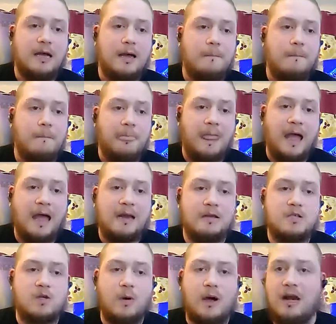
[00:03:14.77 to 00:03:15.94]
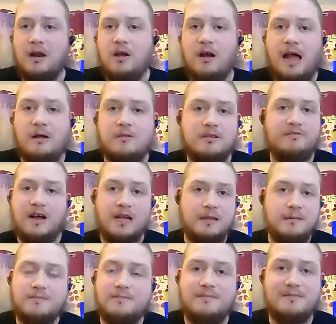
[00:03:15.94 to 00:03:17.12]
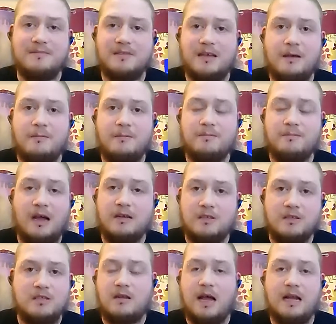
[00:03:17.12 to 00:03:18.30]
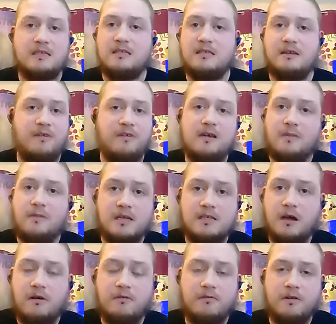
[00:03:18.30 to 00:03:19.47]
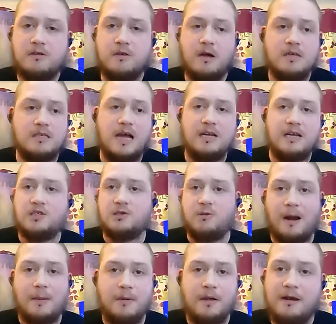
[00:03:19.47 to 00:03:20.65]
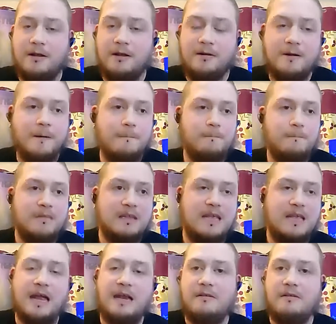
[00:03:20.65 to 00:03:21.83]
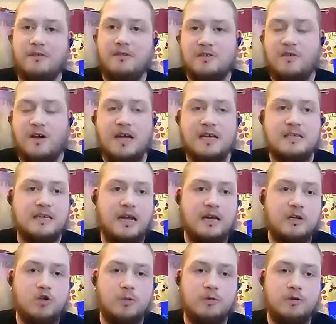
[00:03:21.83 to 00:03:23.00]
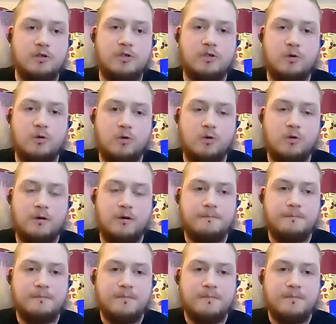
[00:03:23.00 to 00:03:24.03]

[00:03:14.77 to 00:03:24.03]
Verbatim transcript: Um, and so I learned how to fight um, I just had to defend myself. And so I started scrapping and getting in fist fights and getting in trouble at school and